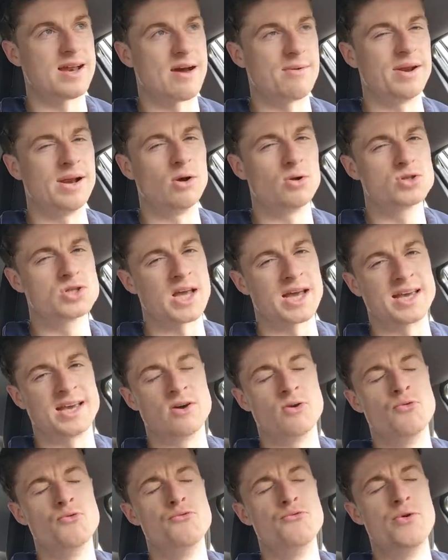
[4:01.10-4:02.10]
Now he looks like
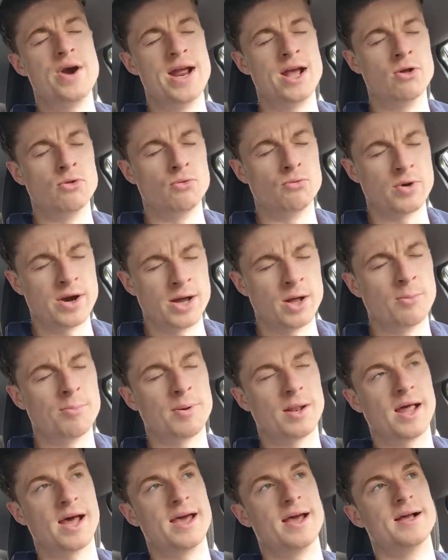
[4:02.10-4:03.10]
a real, real
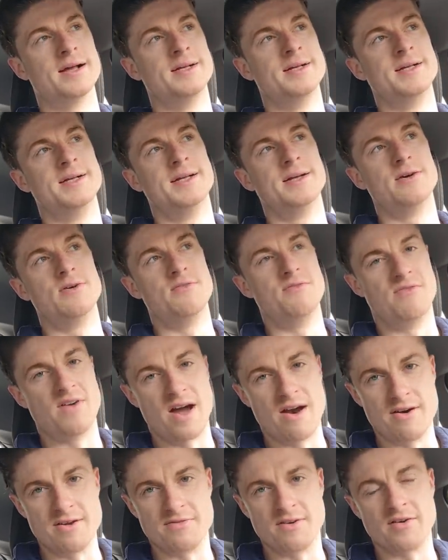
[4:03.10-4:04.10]
player.
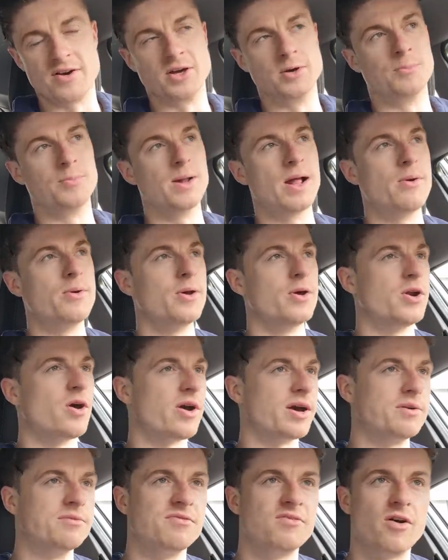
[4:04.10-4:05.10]
Very, very good player. We know
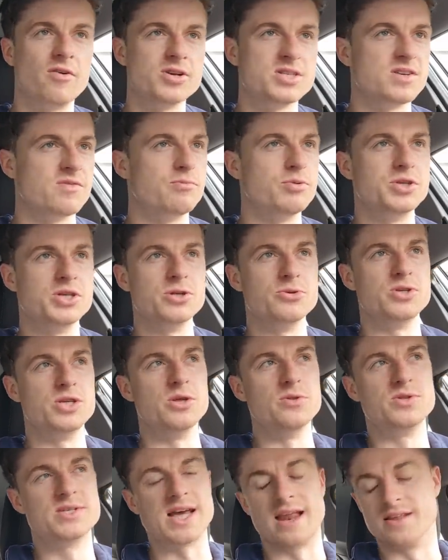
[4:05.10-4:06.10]
Nottingham Forest have produced
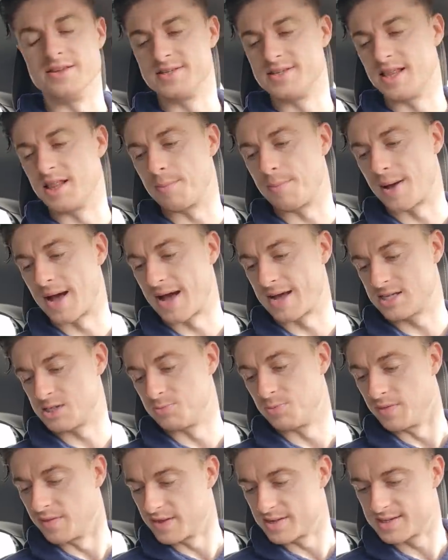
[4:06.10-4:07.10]
youth talents in the
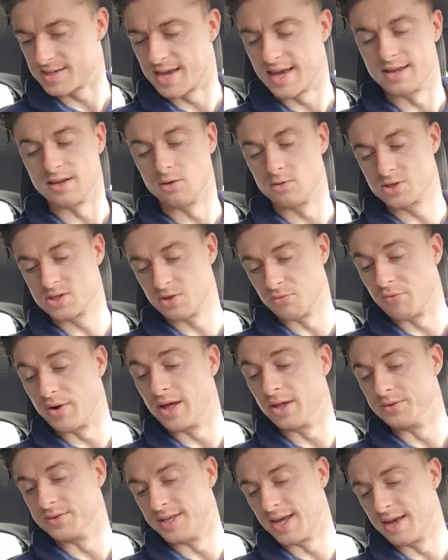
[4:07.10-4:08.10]
past, but this kid looks the
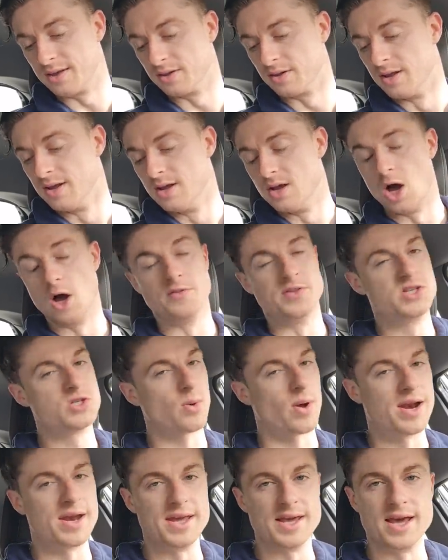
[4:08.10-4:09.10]
real deal. Only
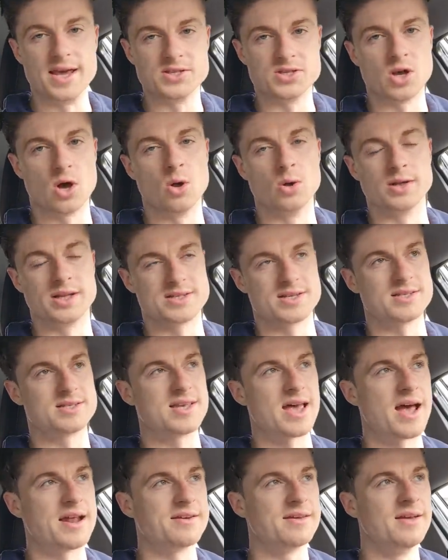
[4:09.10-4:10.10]
20 years old, as I
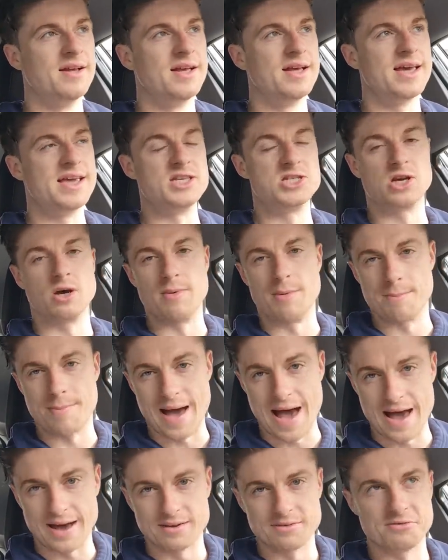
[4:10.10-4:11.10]
said. He's coming
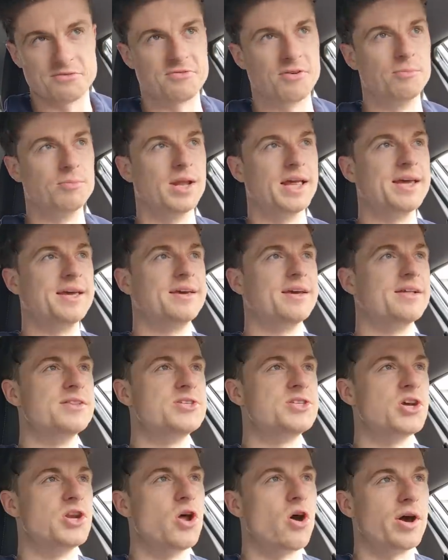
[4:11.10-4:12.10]
back from Lincoln
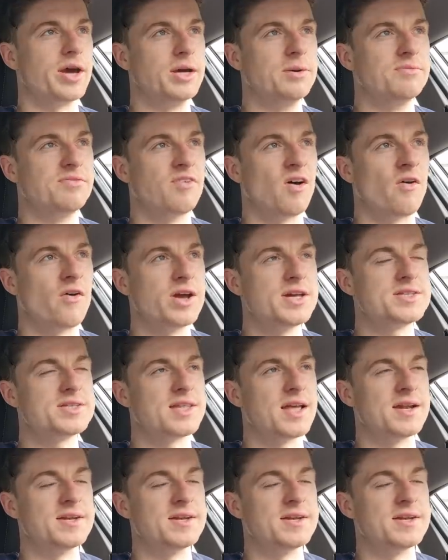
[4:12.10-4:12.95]
to Nottingham Forest.